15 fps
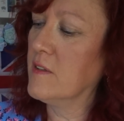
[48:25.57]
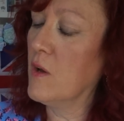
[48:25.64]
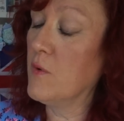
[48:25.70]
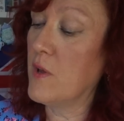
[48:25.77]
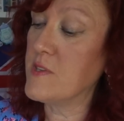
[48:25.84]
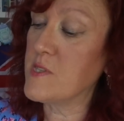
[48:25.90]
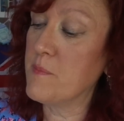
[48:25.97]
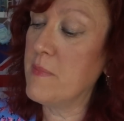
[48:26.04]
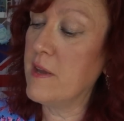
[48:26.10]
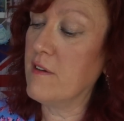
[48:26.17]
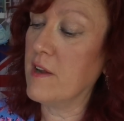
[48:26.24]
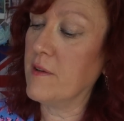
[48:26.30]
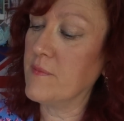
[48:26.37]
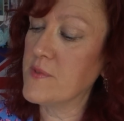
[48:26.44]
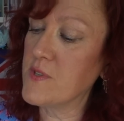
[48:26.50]
Oh no, it's a
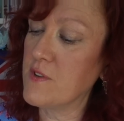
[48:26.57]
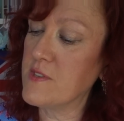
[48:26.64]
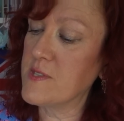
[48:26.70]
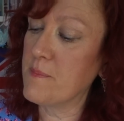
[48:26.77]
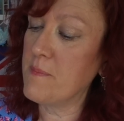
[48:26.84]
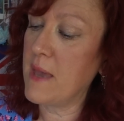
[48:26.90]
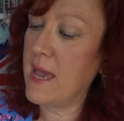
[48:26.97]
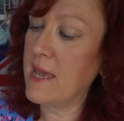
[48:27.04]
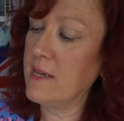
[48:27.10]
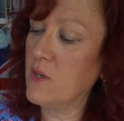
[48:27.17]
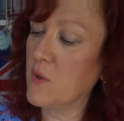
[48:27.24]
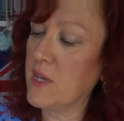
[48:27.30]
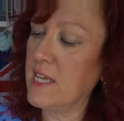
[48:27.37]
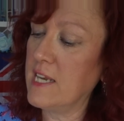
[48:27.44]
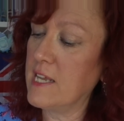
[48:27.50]
mirror. Sorry, there's a man
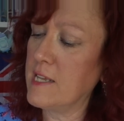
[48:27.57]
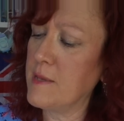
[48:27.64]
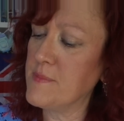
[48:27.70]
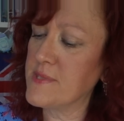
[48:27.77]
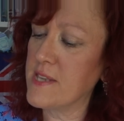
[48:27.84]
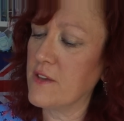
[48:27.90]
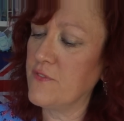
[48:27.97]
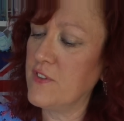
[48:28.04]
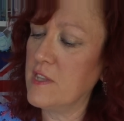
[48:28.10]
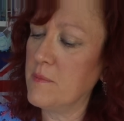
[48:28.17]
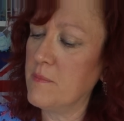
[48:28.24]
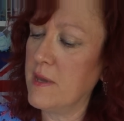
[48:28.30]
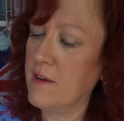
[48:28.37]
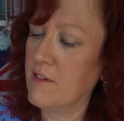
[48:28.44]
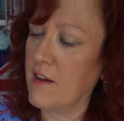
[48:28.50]
looking at himself in the
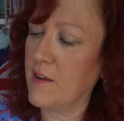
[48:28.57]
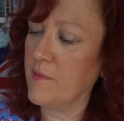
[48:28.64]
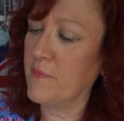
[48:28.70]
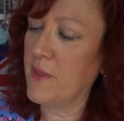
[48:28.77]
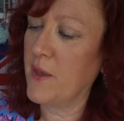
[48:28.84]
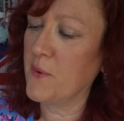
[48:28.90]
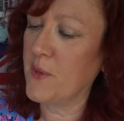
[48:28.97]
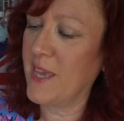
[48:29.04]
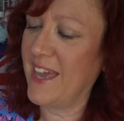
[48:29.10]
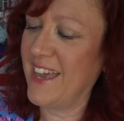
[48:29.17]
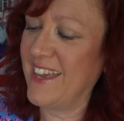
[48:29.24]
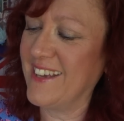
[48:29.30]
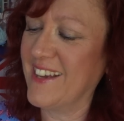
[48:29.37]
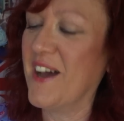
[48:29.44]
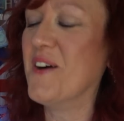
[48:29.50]
mirror.
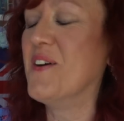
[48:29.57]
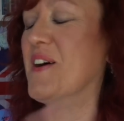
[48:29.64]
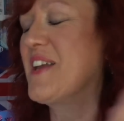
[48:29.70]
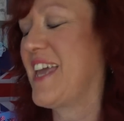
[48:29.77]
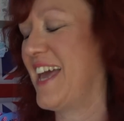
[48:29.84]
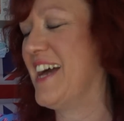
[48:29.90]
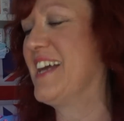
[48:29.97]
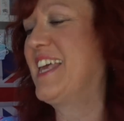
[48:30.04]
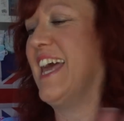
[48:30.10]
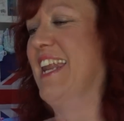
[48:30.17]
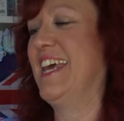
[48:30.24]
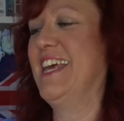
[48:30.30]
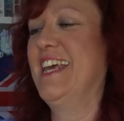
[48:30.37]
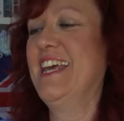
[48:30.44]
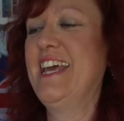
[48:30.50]
Okay. Oh, okay, I get
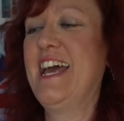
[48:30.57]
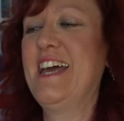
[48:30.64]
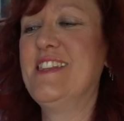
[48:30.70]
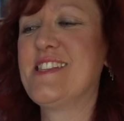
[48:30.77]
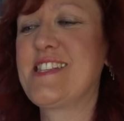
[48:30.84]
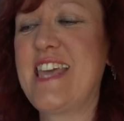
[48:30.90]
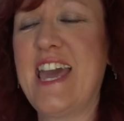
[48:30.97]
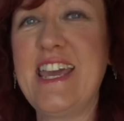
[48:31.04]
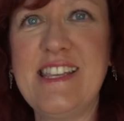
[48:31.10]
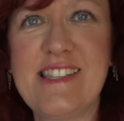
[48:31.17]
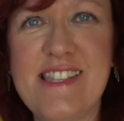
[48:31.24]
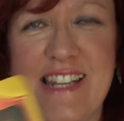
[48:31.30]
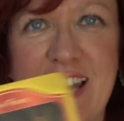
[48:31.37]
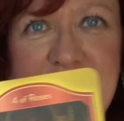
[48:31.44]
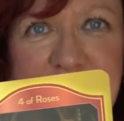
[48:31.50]
it. And there's Kate
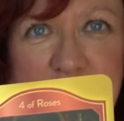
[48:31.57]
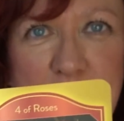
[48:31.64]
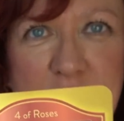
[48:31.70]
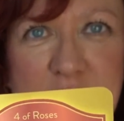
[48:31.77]
standing